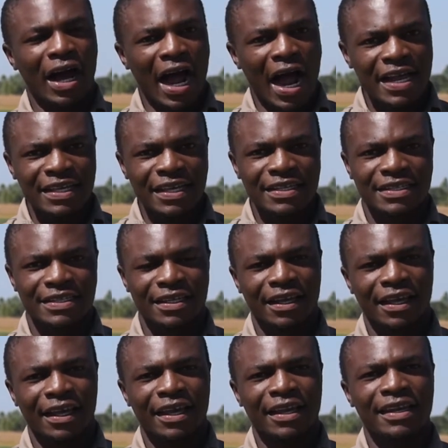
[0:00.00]
onions
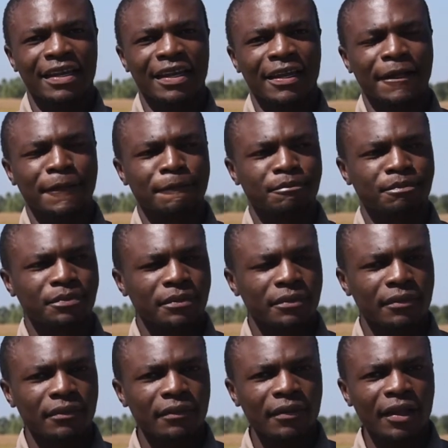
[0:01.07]
in
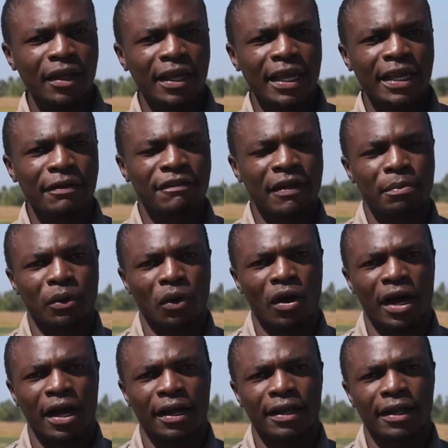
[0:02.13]

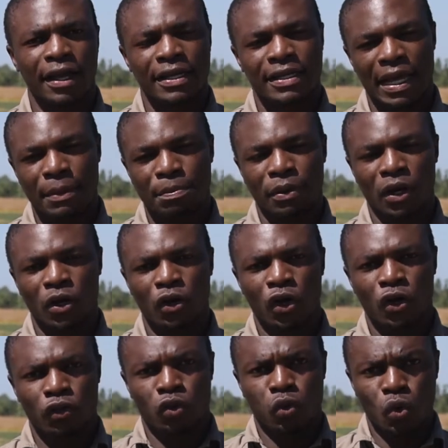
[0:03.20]
February and April
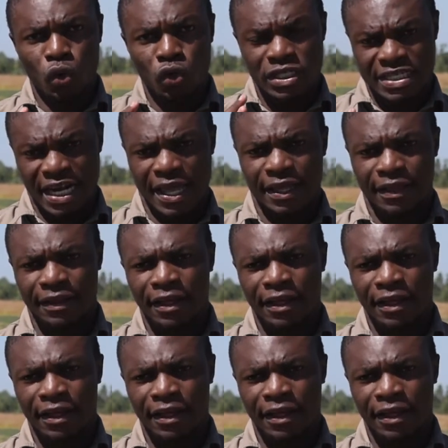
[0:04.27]
through drying.